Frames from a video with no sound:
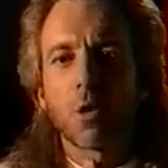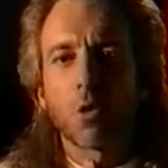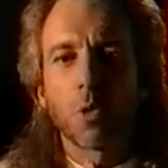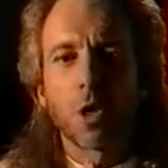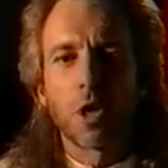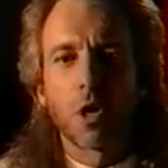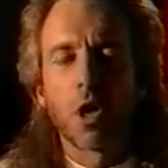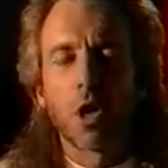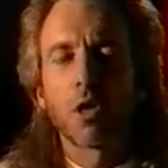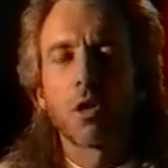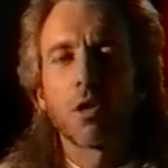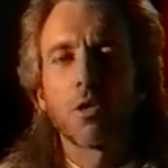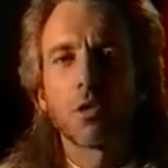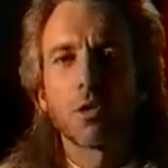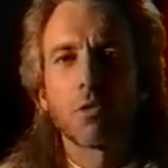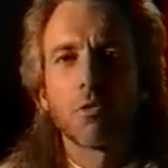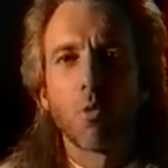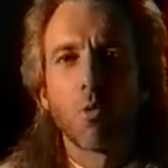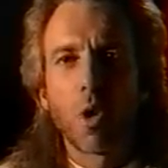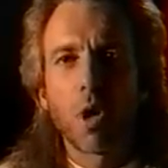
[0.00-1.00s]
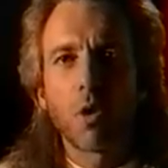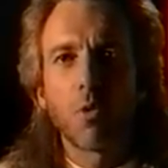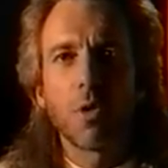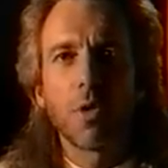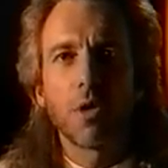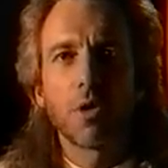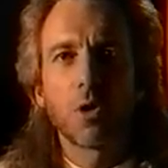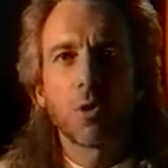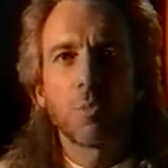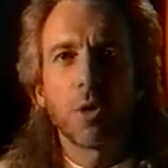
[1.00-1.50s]
that regardless of what
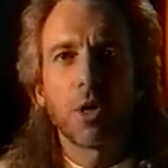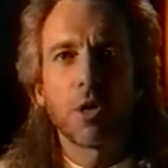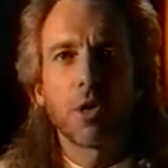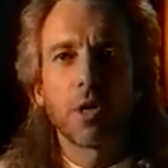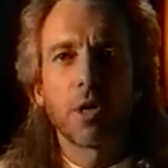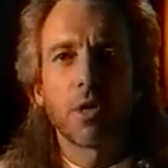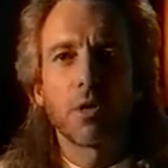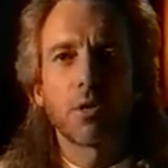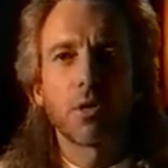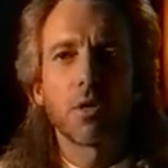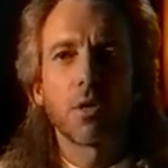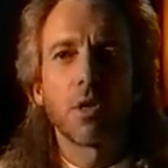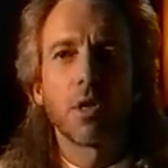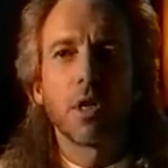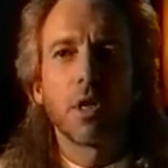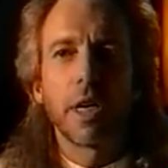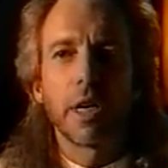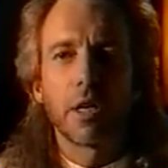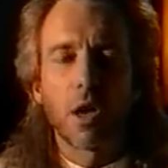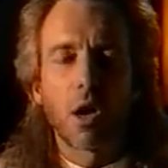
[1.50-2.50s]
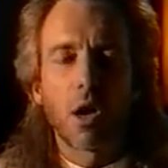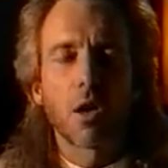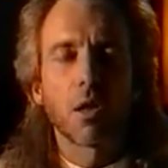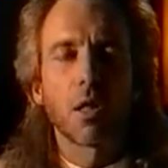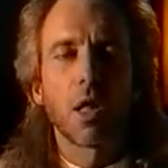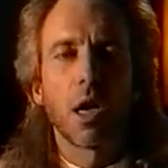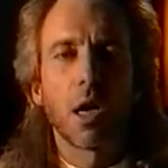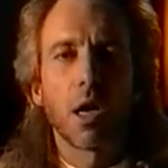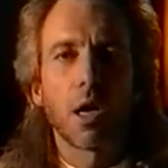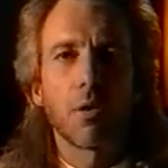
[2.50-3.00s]
we experience in
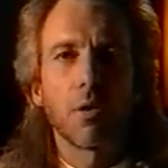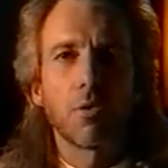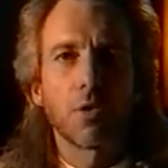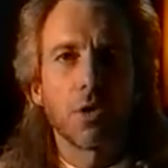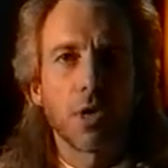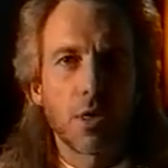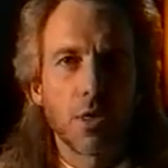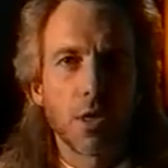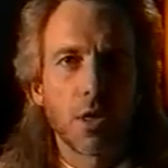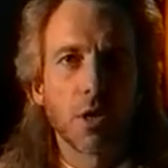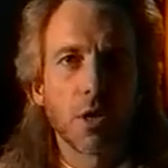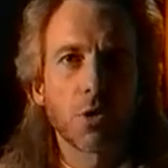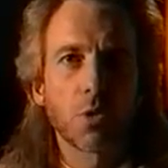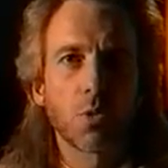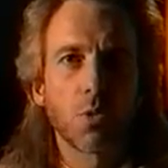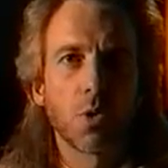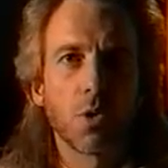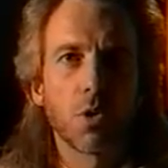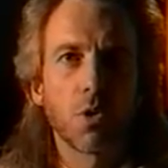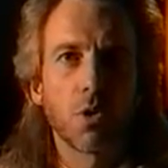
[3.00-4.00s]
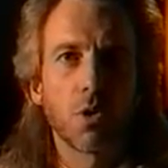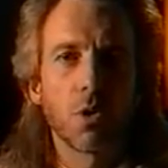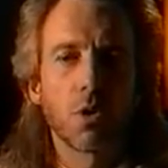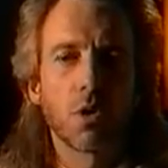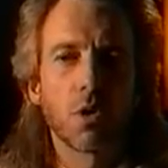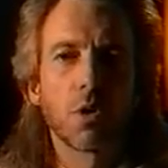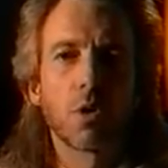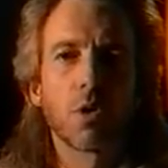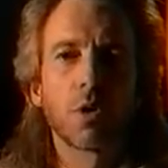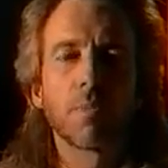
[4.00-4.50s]
our lives in this
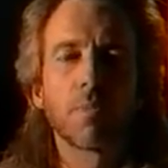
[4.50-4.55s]
world,